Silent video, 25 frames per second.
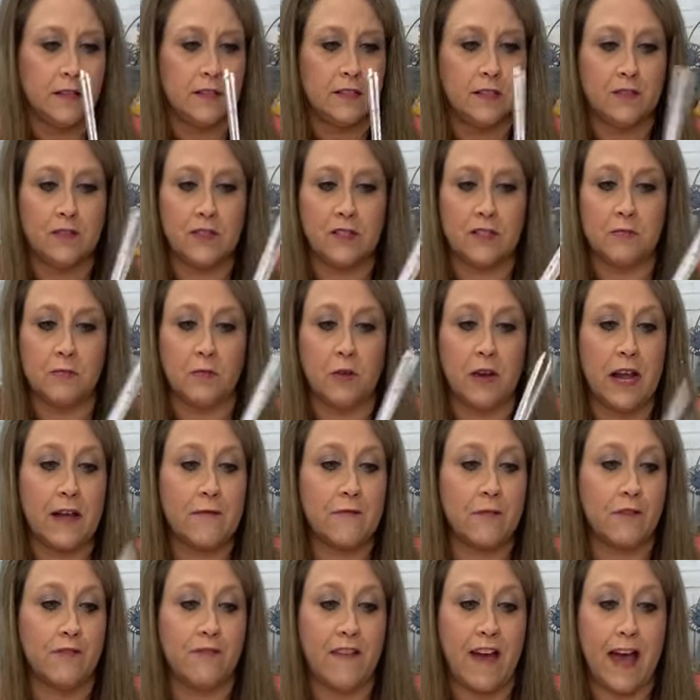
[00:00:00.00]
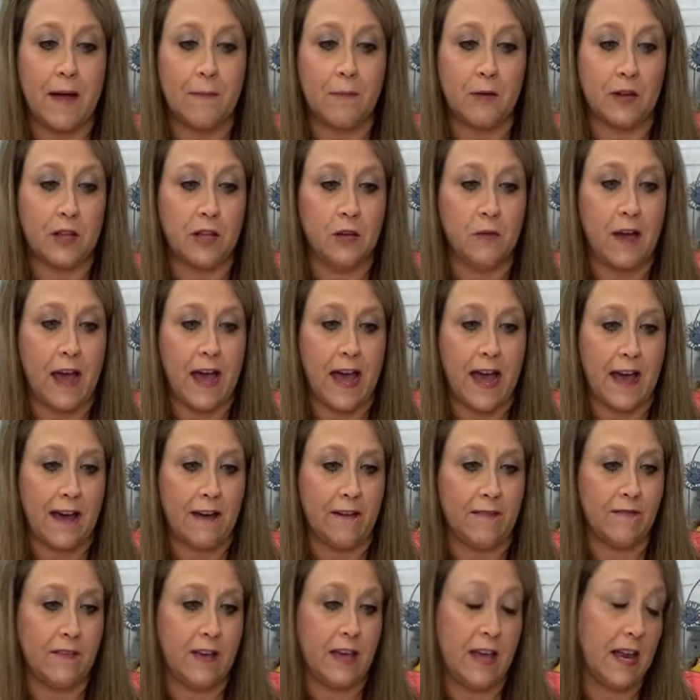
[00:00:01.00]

So just whatever fabric you have.